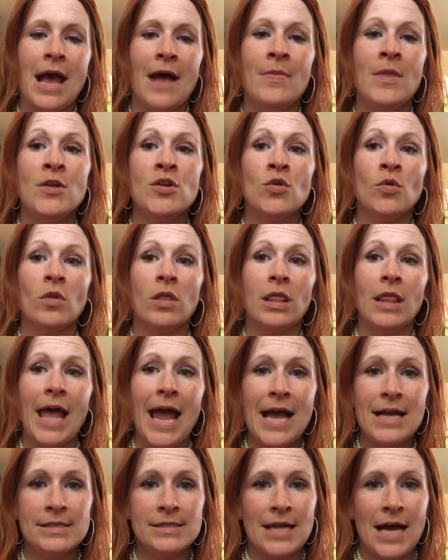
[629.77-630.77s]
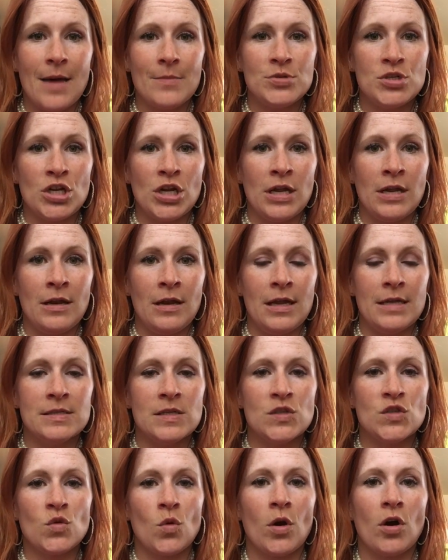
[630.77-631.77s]
And then your last option
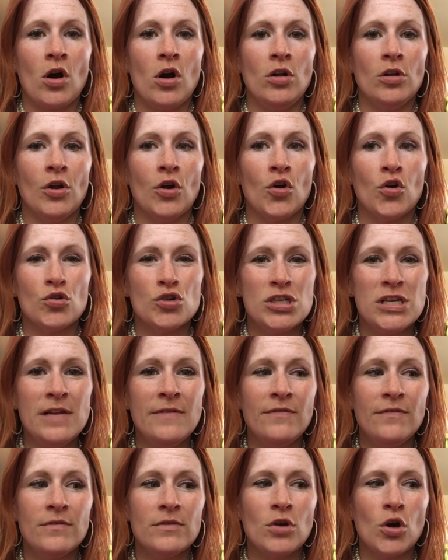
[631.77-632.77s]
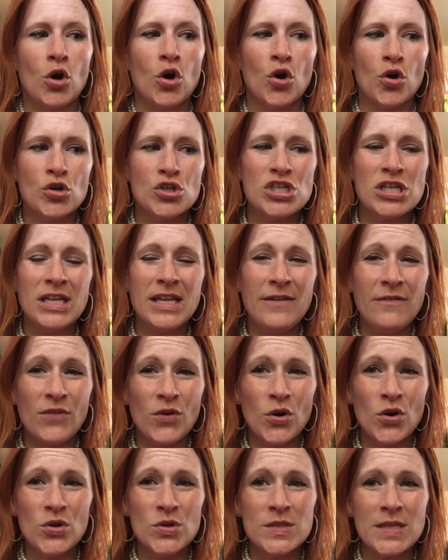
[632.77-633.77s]
is a store called
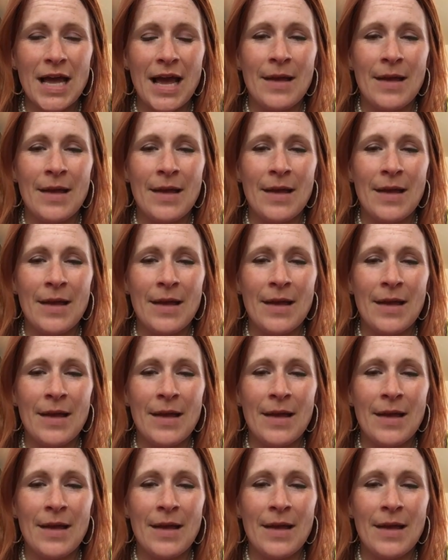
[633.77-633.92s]
Hirschliefers.